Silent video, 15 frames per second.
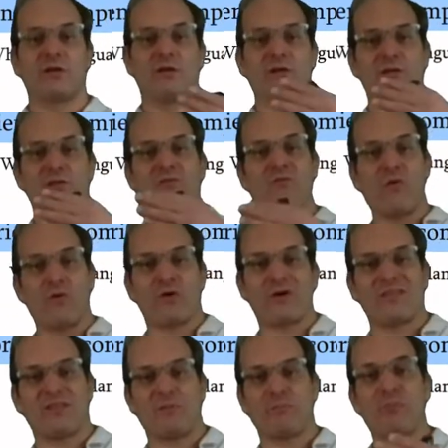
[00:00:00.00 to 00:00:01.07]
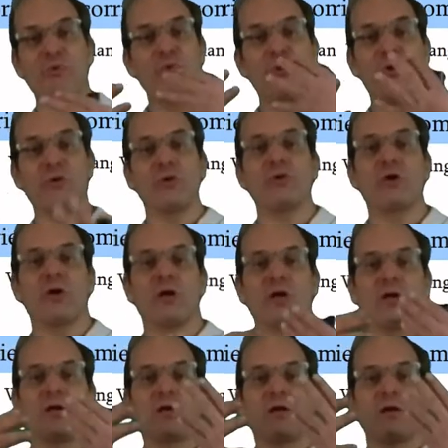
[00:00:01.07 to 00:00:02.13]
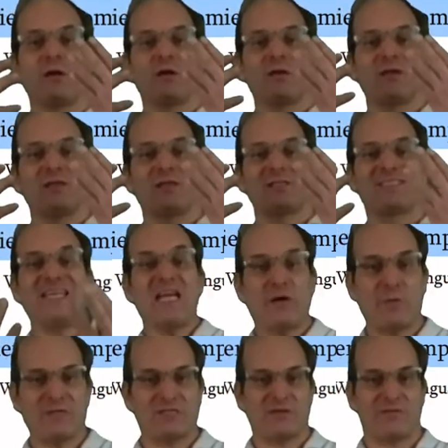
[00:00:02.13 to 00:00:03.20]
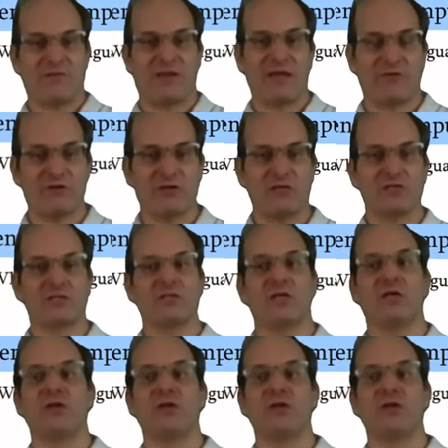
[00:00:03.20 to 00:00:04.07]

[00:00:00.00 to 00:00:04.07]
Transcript: the word, the pure sequence of characters,